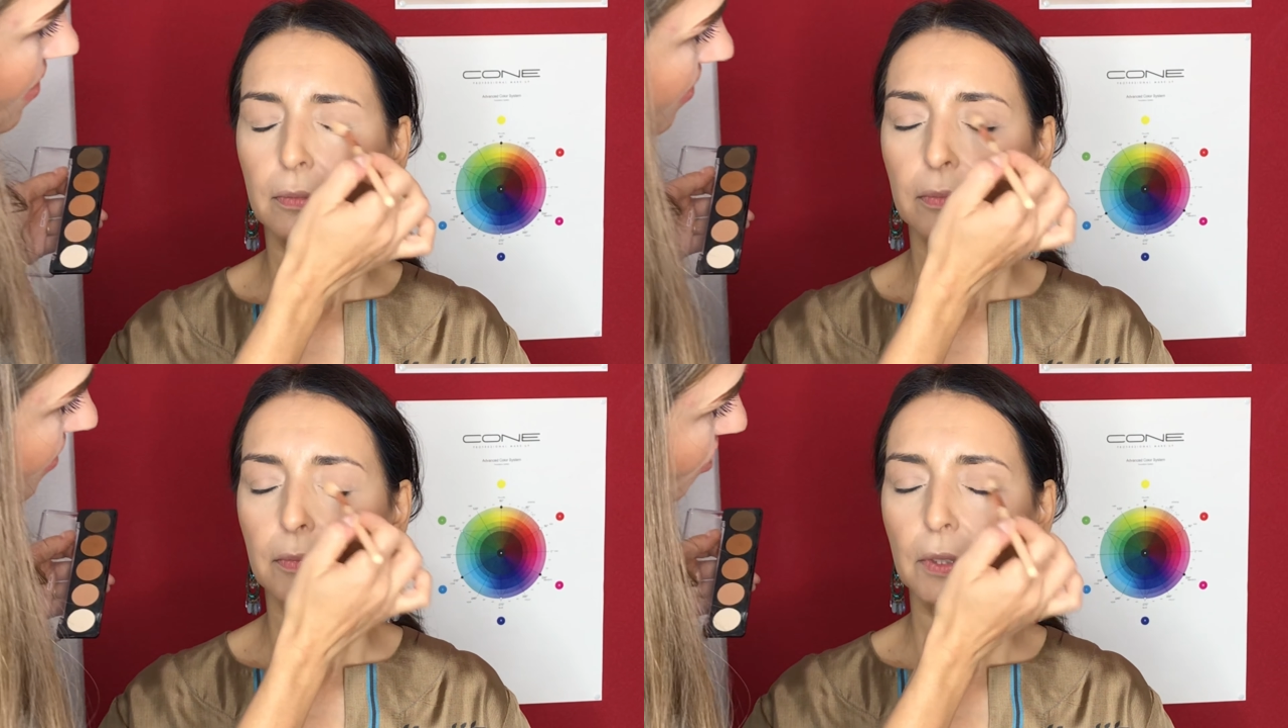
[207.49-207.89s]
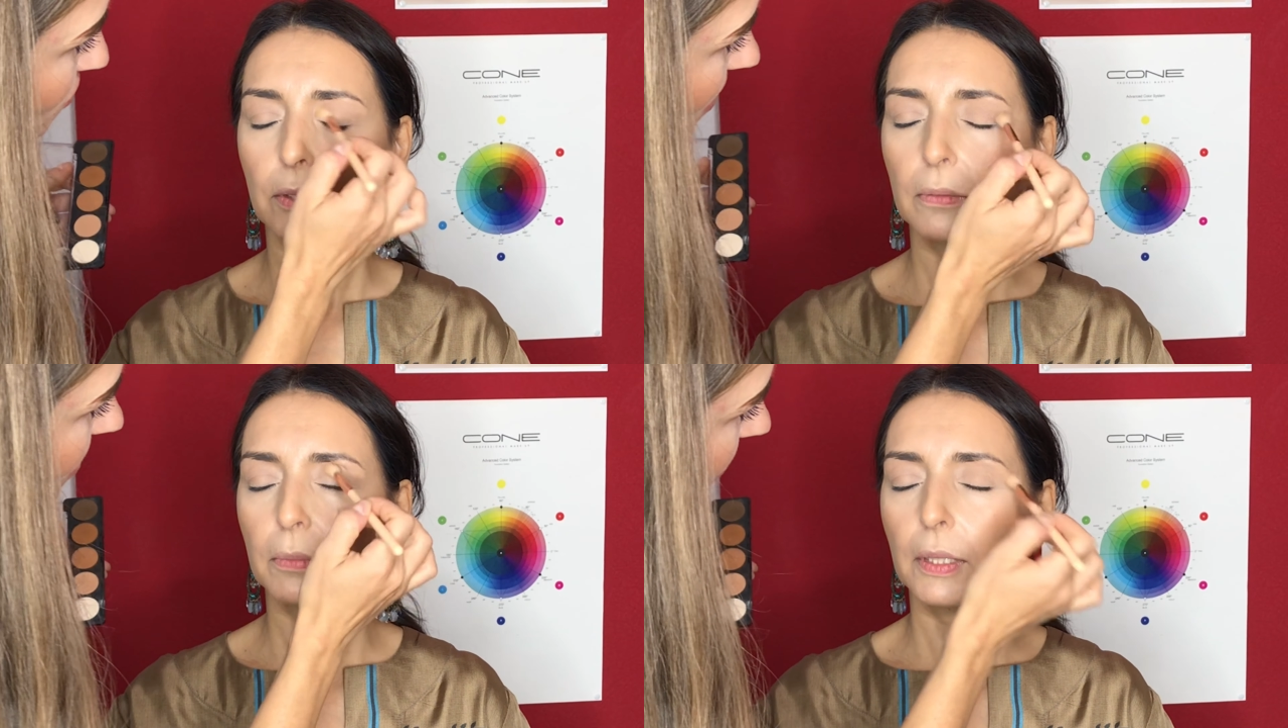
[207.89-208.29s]
Now
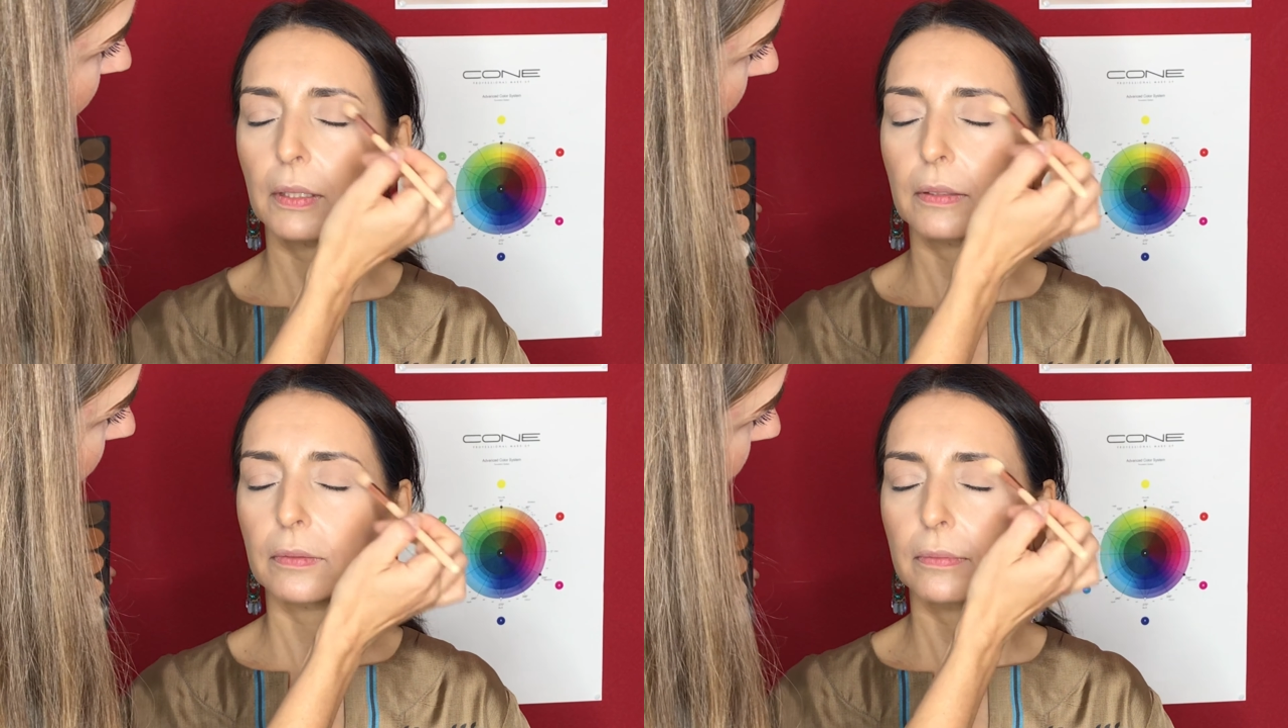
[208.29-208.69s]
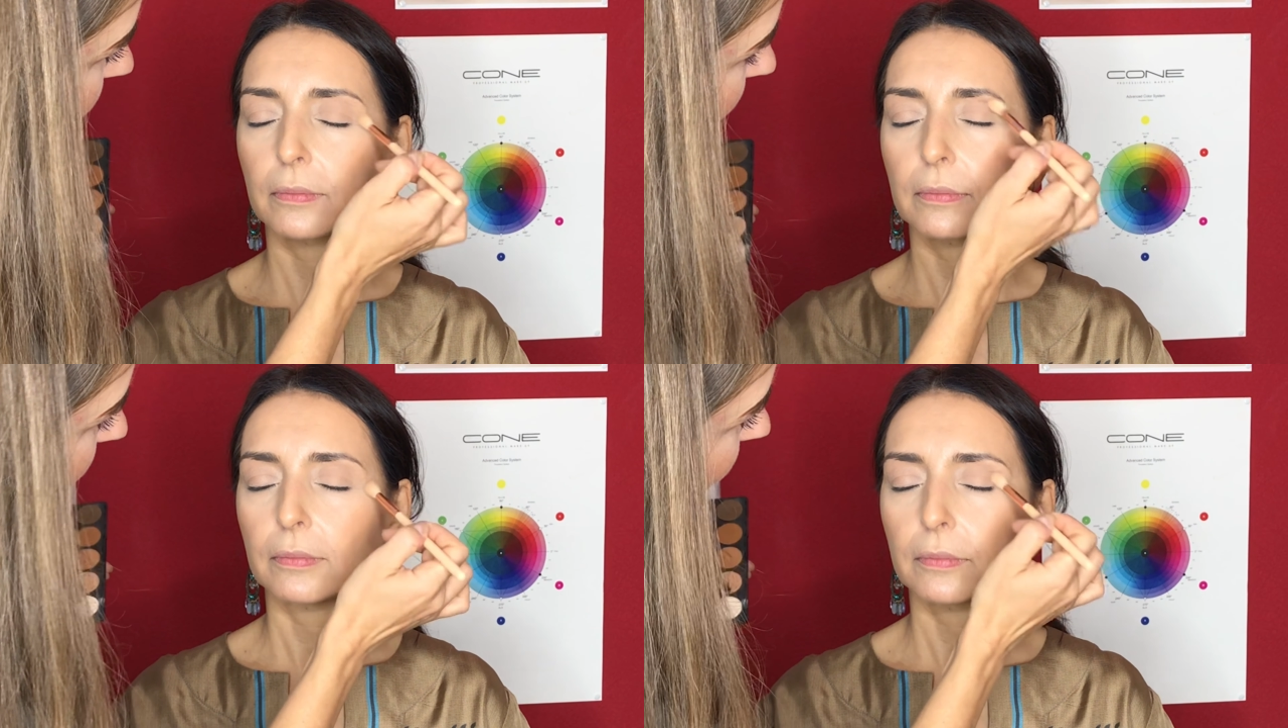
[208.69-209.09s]
I will
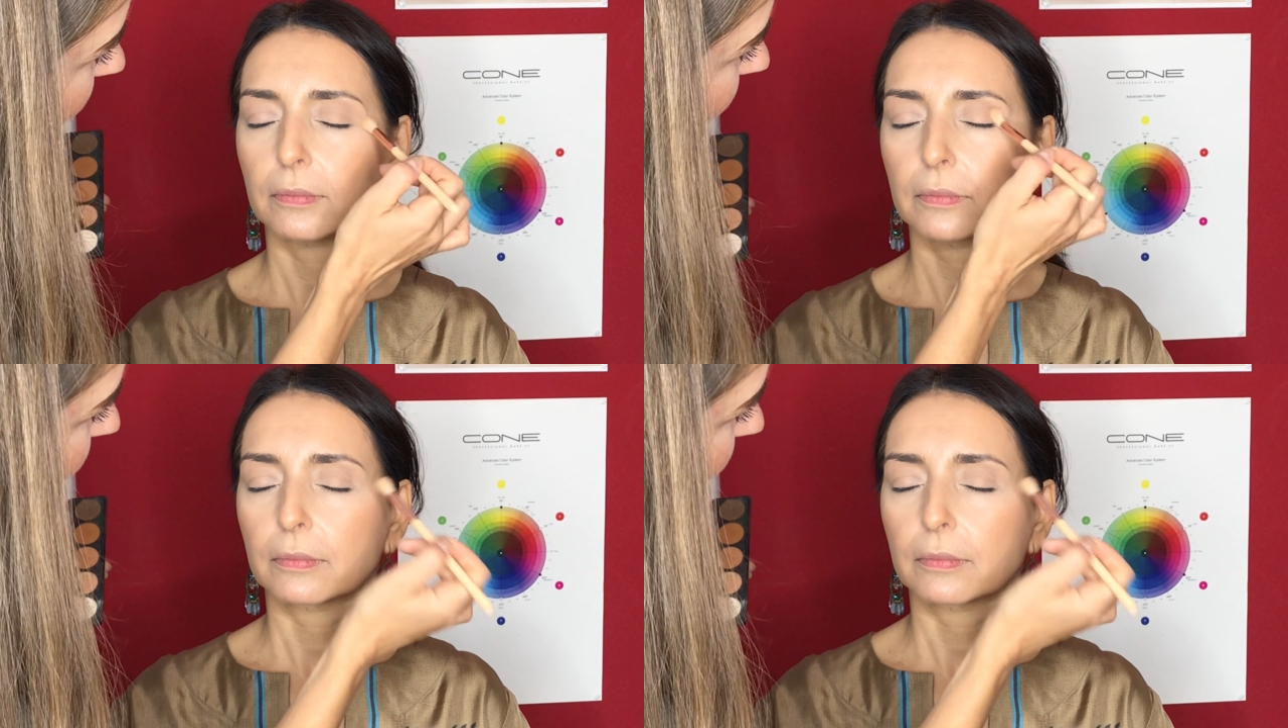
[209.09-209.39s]
intensify